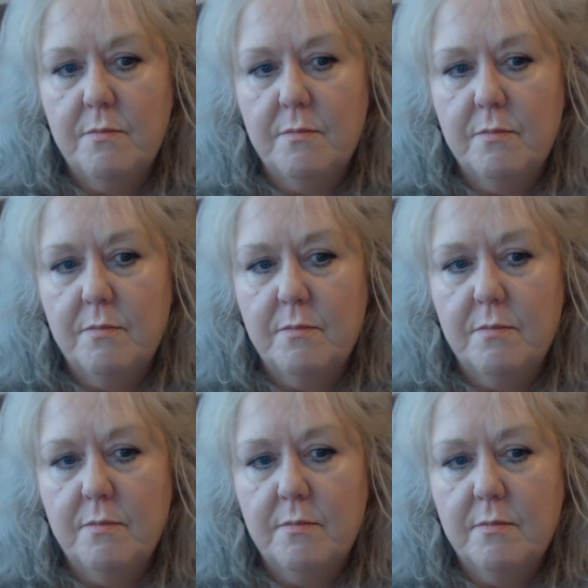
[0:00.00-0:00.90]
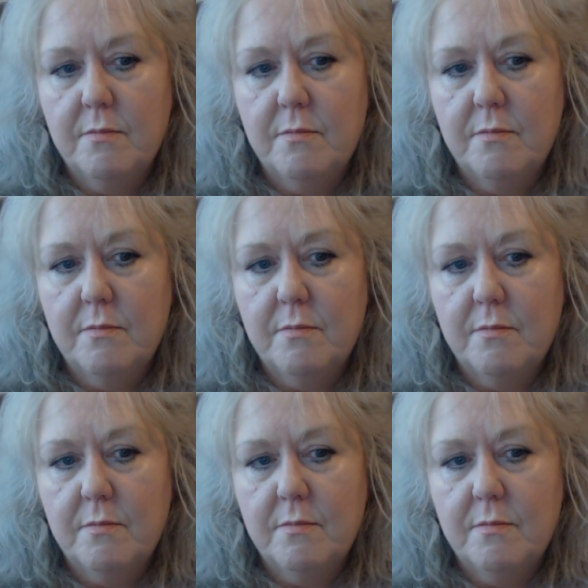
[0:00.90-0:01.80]

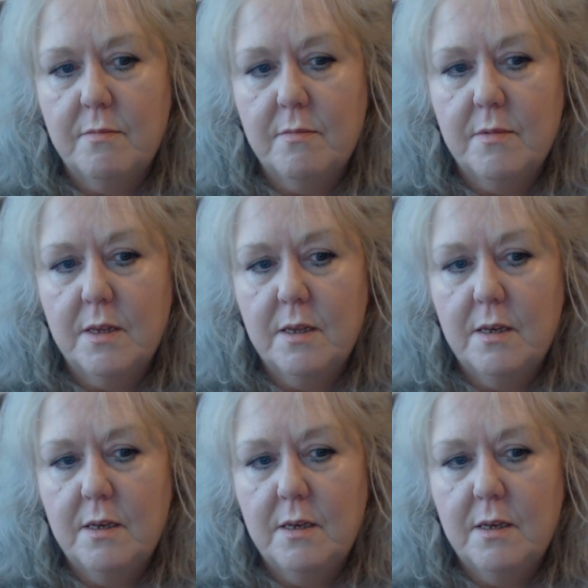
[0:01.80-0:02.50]
No one is speaking in this clip.